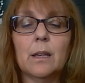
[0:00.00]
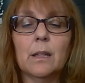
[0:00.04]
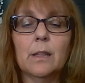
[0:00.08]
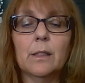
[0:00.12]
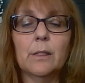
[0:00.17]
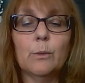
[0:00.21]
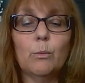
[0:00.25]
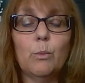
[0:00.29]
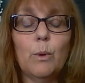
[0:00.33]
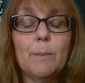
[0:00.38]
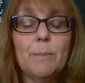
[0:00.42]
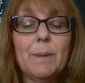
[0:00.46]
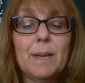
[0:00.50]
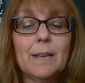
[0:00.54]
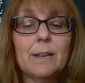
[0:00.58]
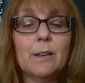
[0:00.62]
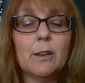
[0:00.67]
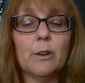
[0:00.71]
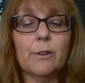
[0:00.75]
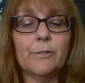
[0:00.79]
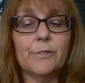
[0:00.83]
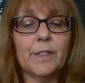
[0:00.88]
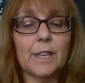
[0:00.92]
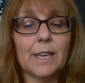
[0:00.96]
The women
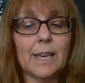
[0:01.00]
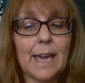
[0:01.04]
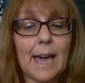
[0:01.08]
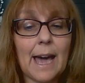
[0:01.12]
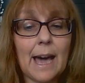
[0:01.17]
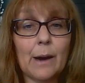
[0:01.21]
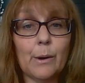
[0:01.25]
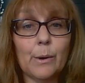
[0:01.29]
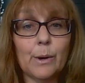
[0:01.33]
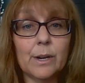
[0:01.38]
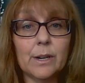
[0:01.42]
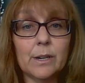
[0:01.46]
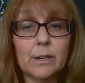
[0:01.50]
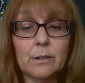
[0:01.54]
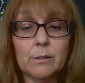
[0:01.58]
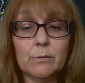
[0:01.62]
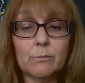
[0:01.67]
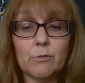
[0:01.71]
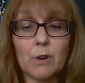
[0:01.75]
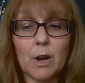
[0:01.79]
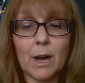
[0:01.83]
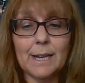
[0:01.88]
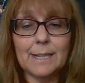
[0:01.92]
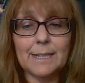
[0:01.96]
of the Gower
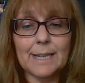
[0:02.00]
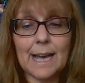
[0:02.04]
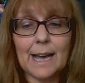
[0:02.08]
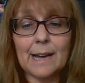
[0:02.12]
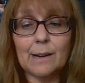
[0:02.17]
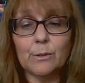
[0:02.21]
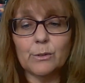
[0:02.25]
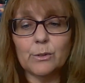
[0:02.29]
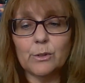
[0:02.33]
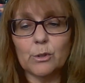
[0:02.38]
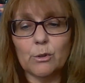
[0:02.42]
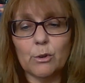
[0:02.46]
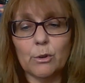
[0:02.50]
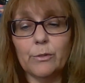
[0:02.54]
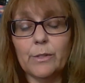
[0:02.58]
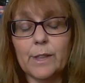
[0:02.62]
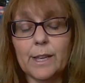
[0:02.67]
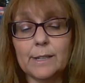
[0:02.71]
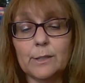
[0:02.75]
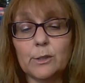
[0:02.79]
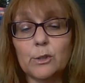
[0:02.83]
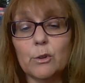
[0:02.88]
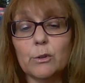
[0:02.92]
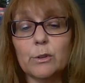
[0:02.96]
ride out on
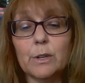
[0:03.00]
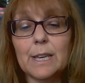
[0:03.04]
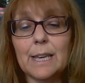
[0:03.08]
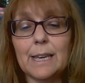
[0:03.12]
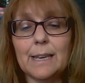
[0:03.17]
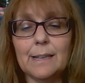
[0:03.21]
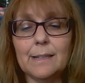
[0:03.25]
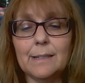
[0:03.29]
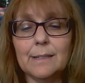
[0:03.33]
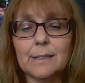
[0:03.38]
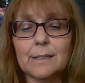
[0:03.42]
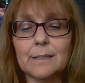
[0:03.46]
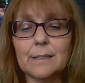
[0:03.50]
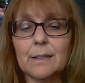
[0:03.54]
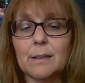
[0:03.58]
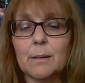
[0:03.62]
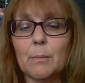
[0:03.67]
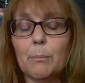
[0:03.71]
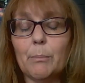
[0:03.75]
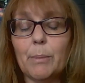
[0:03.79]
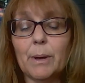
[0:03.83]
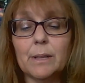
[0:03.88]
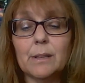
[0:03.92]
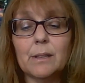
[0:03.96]
their donkeys,
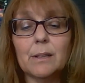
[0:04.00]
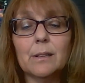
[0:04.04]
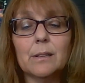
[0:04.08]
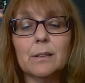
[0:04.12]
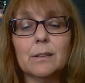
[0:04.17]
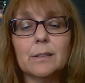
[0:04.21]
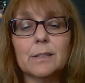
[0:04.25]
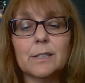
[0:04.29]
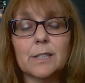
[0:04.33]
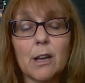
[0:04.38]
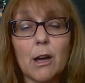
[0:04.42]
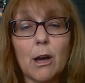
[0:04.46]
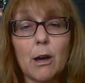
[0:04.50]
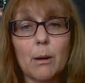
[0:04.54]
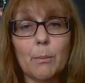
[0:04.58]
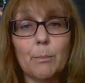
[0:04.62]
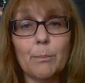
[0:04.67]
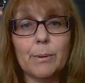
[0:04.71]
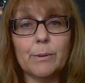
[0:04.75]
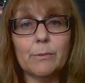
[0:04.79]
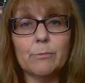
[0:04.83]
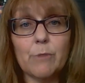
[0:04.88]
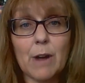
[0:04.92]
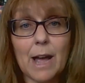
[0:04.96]
bundled up,
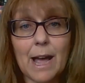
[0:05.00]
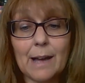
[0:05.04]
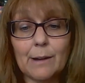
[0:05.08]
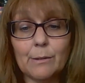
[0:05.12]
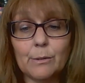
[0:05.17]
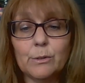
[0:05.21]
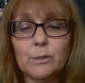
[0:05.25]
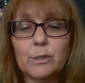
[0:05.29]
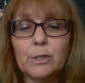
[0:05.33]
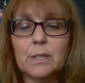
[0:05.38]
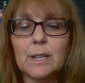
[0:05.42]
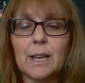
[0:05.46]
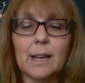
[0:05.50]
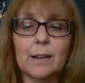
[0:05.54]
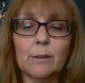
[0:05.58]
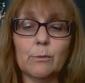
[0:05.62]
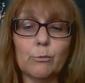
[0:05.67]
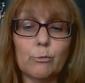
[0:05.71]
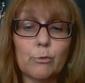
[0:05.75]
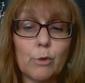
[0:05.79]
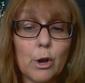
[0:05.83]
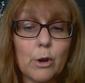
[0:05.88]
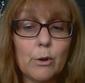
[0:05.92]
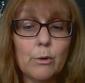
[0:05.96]
round
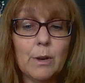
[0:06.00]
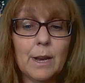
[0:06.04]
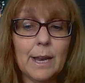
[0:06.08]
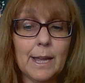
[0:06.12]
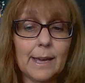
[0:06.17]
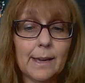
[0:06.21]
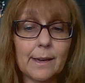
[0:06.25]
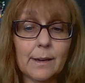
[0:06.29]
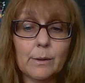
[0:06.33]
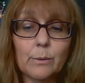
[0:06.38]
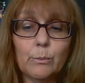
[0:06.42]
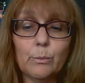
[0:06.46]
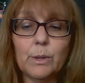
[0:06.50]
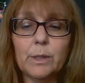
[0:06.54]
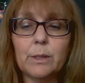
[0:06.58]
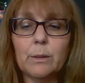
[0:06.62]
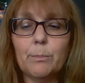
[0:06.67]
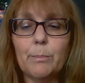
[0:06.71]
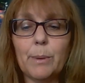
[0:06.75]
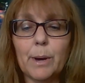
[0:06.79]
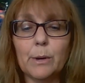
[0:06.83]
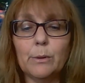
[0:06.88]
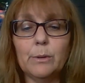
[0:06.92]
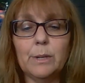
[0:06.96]
and rolling, with the
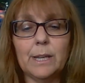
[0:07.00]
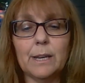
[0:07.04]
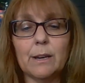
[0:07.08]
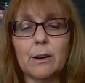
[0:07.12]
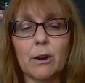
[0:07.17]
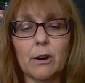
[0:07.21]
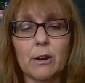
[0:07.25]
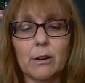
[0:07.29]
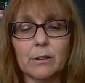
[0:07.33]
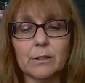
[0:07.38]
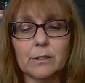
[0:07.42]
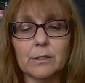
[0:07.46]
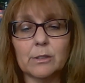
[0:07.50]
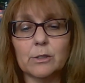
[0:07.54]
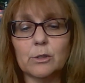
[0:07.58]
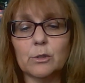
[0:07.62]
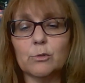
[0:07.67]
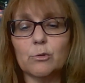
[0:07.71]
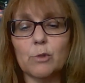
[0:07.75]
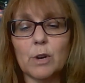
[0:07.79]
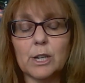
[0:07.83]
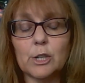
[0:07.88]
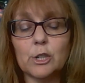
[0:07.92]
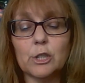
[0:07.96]
pony carts
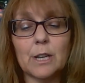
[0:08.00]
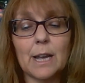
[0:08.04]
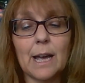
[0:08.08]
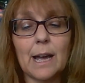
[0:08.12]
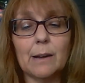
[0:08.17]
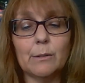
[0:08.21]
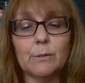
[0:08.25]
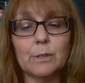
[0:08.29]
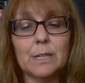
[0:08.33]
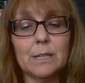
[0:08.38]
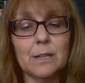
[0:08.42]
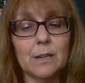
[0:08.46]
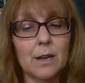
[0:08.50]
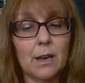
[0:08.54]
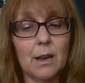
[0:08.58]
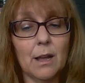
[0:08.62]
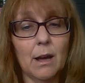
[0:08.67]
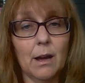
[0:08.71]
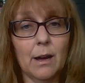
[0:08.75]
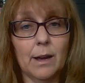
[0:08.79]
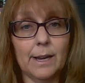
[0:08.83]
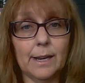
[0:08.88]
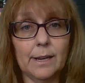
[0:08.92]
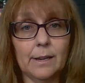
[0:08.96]
stretched out in a
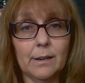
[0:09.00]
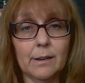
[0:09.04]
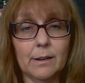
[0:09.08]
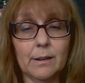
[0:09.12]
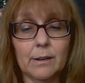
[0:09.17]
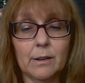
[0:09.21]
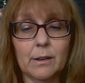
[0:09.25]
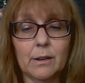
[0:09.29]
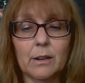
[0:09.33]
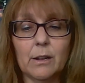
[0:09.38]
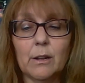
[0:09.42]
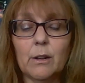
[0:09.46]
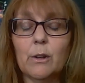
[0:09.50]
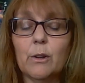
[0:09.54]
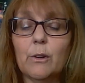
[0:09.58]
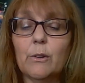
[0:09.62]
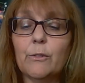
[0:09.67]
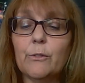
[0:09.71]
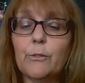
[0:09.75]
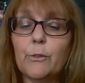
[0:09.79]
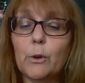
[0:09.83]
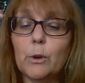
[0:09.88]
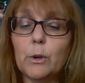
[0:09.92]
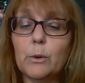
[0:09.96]
line,
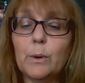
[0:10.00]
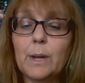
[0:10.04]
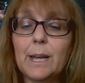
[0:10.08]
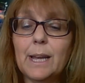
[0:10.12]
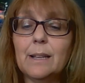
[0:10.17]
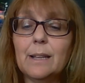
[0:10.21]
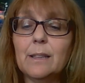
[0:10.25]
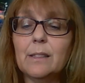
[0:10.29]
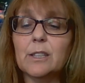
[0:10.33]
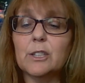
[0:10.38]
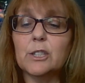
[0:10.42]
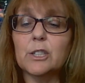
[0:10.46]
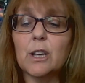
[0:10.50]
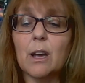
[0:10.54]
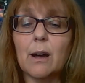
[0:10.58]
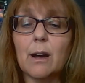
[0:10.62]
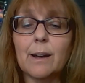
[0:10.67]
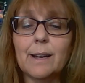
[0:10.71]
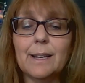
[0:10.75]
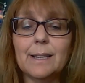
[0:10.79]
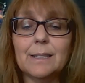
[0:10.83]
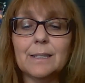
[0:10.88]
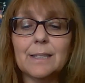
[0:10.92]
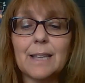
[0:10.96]
following the
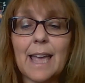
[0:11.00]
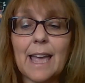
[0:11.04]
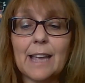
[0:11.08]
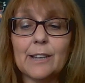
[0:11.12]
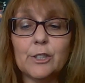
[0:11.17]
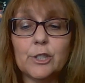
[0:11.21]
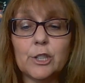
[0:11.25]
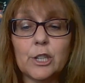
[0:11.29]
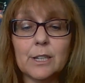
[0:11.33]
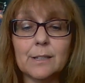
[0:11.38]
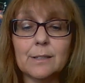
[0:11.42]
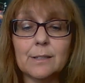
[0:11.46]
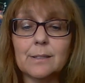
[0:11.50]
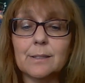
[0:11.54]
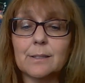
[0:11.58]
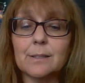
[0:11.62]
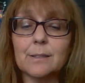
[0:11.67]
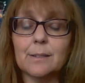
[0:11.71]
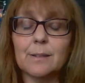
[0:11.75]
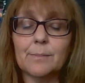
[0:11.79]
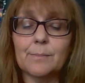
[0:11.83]
tide's edges.